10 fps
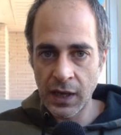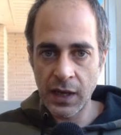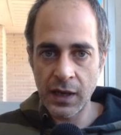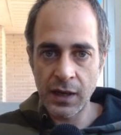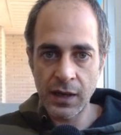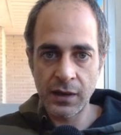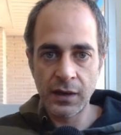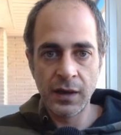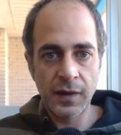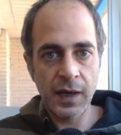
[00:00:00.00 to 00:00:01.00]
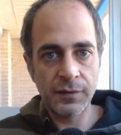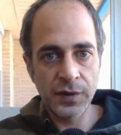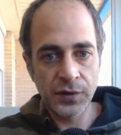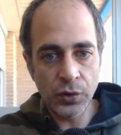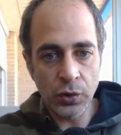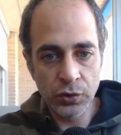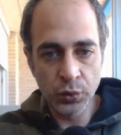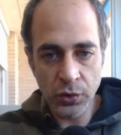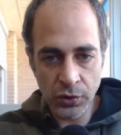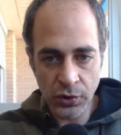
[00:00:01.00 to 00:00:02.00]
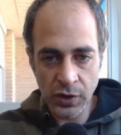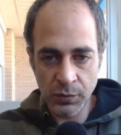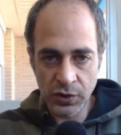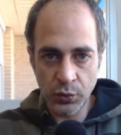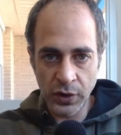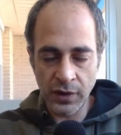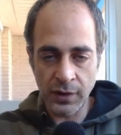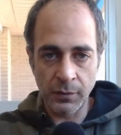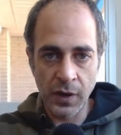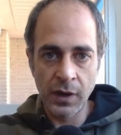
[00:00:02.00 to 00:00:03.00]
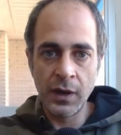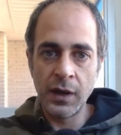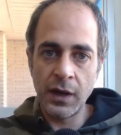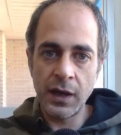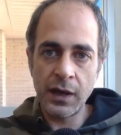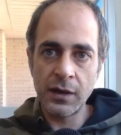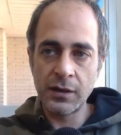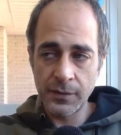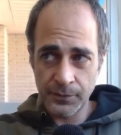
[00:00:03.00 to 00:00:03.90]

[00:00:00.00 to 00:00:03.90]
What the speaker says: and they have this Cold War going between them. And